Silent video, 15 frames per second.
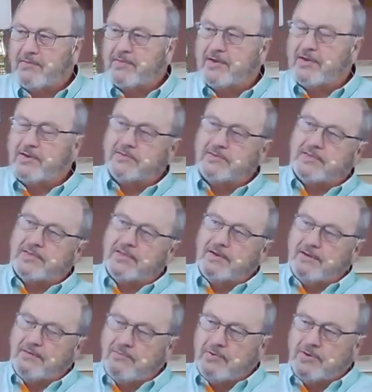there's
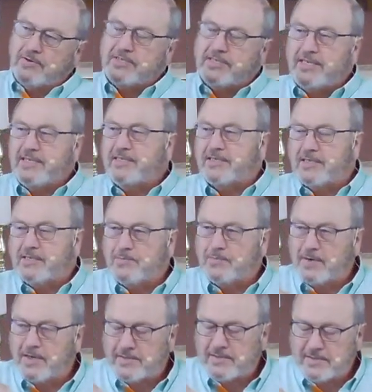where Jesus
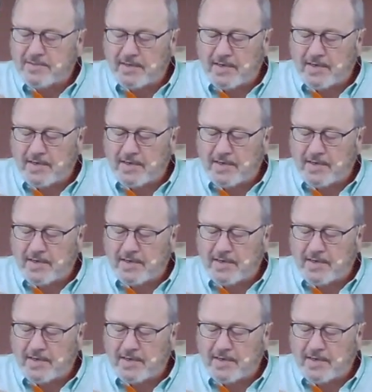was